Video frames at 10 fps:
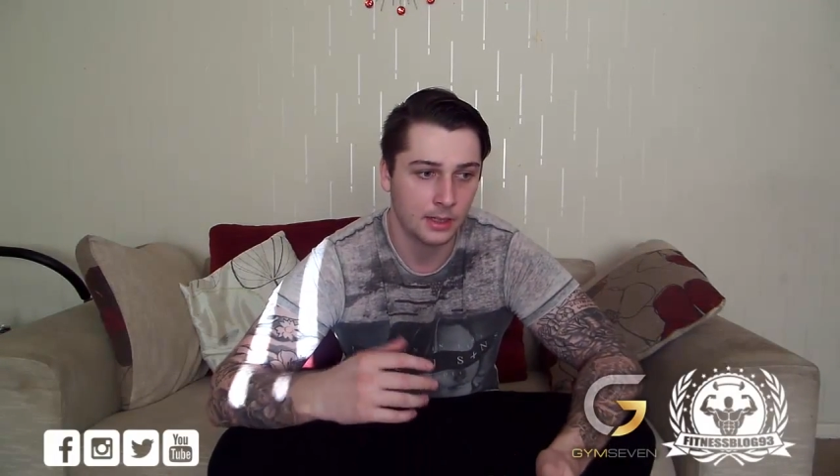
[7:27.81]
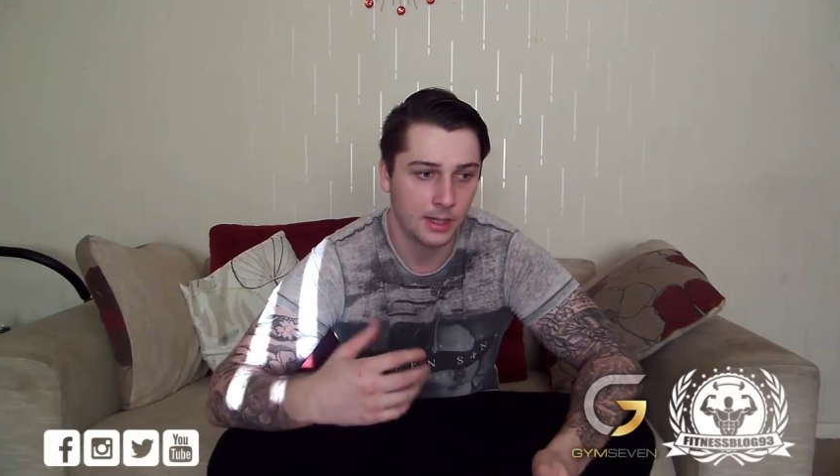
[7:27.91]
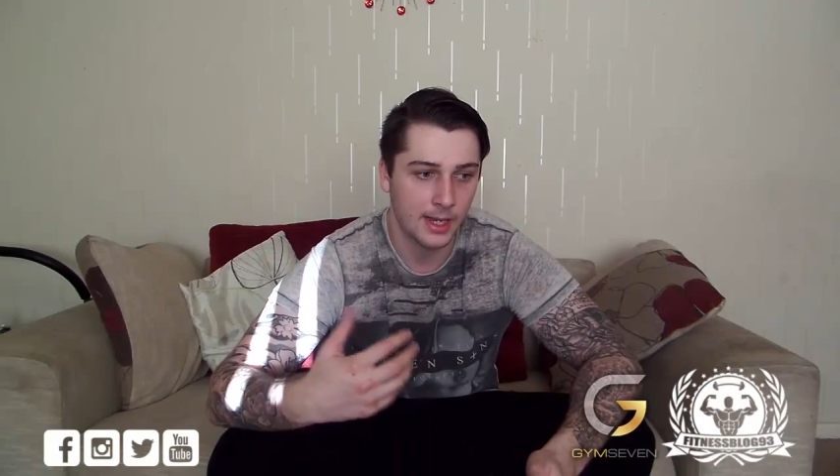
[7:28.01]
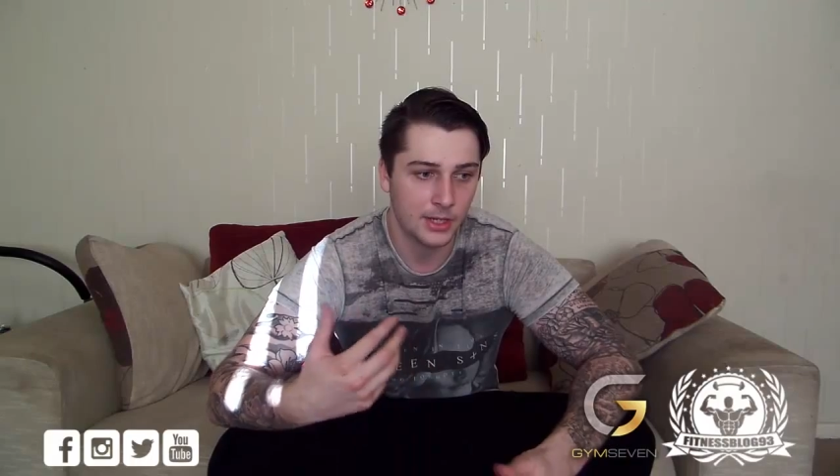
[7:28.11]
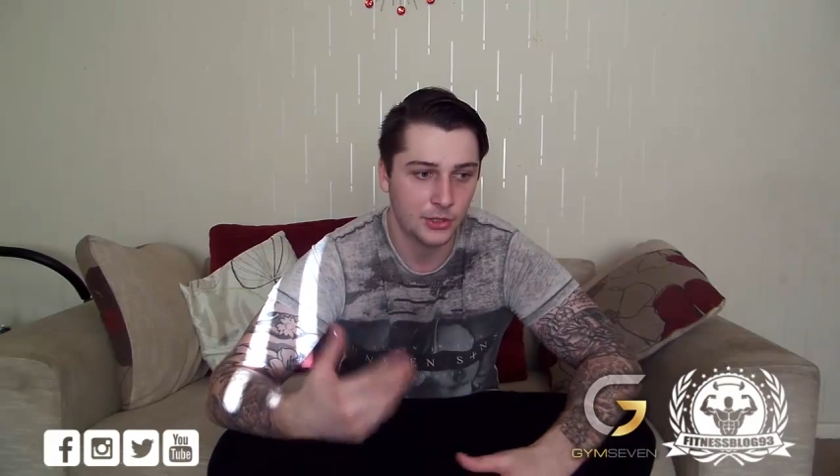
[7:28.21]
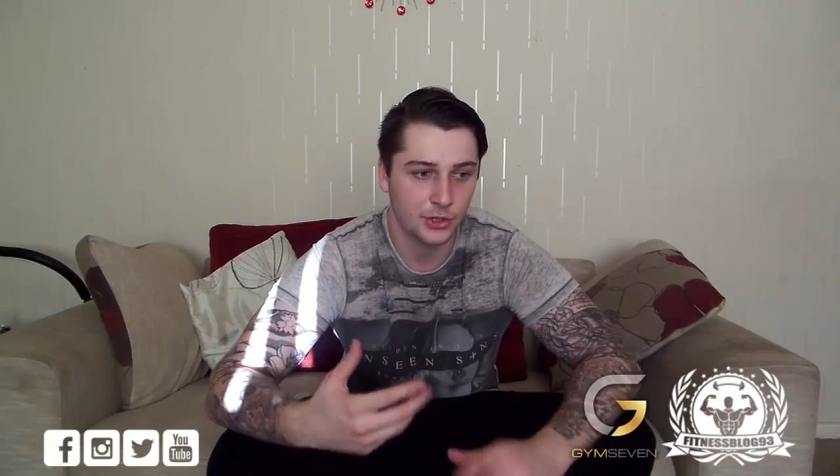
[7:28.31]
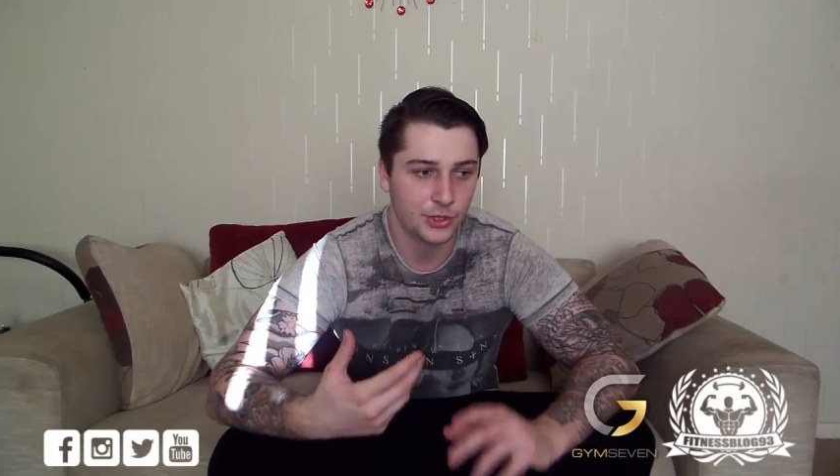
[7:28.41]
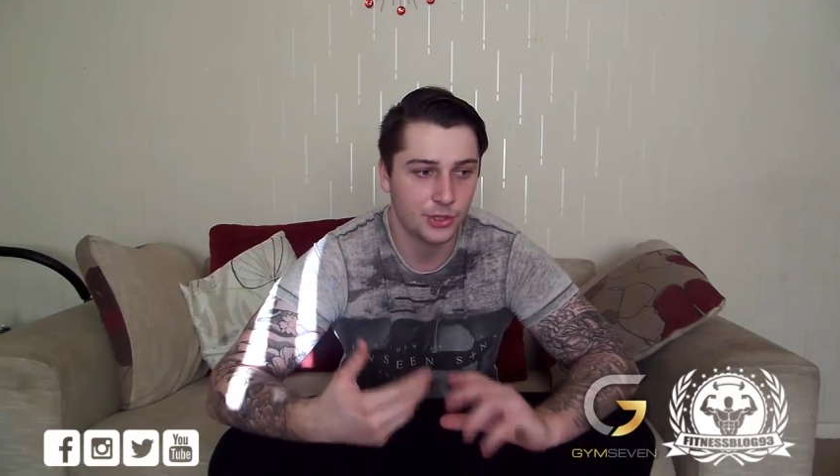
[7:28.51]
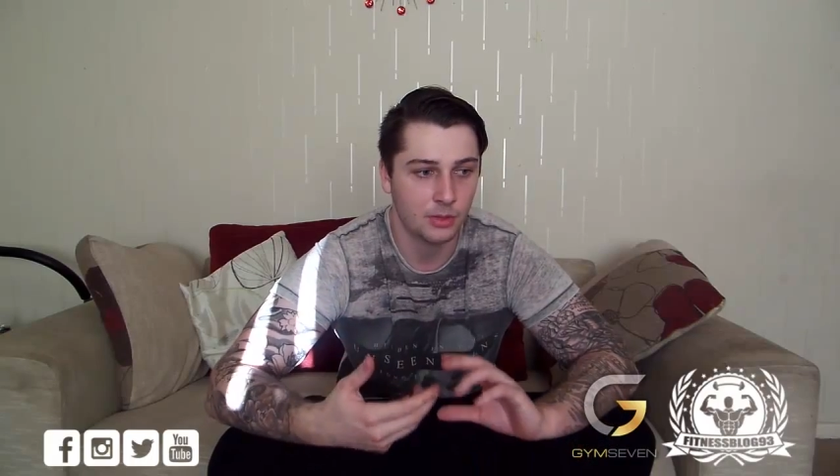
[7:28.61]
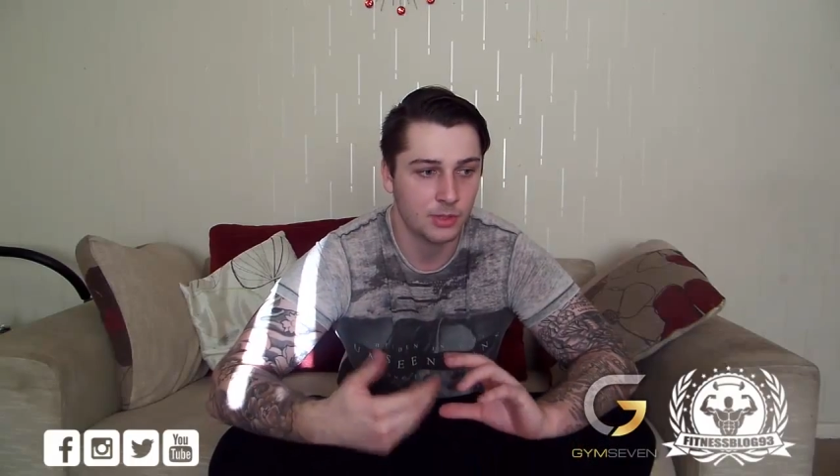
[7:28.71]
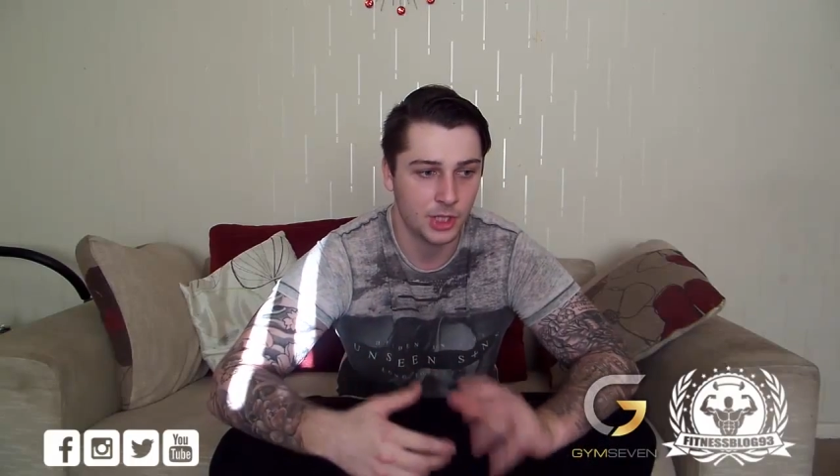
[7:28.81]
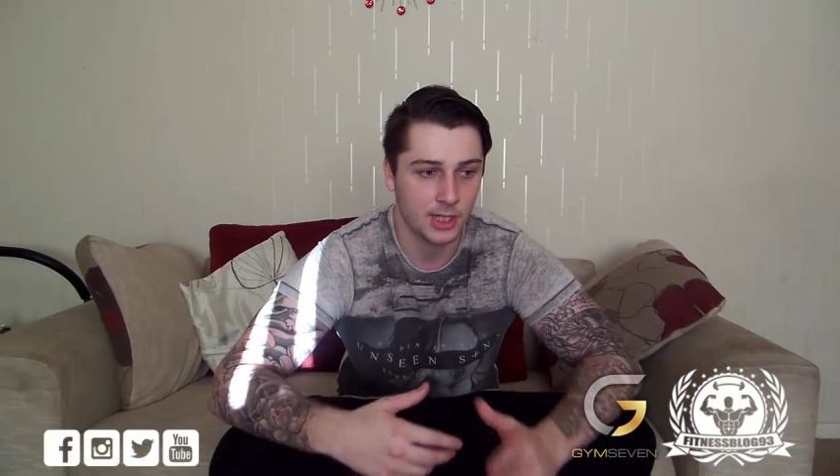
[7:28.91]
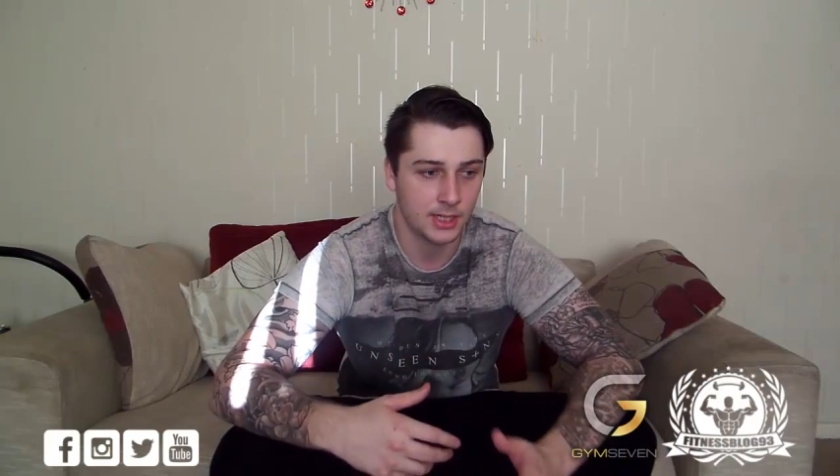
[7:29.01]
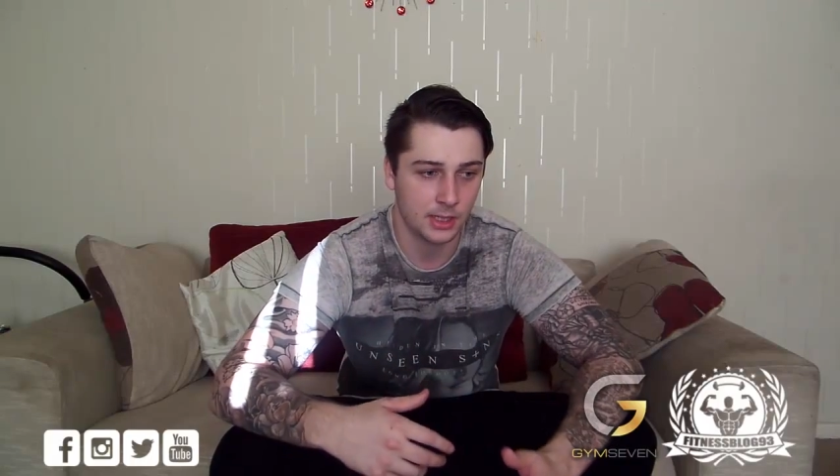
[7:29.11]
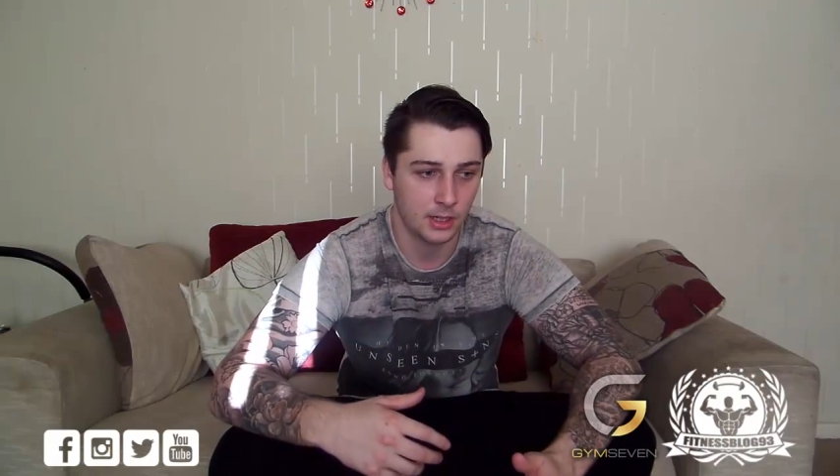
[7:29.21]
it's just so much
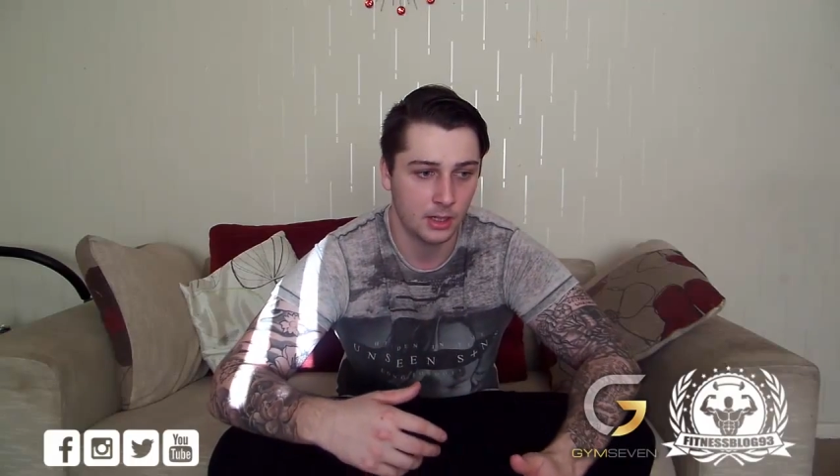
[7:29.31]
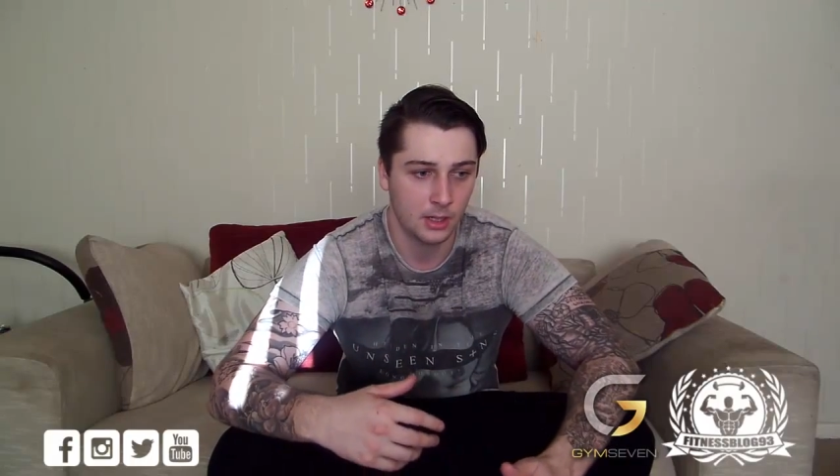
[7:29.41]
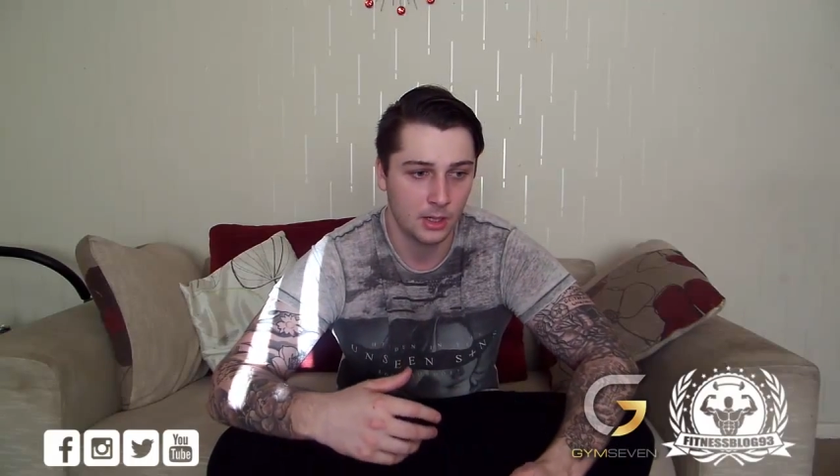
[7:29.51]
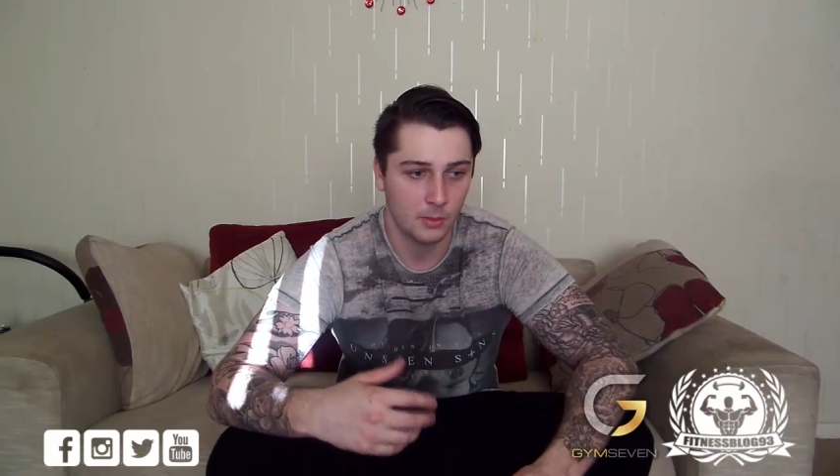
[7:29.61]
easier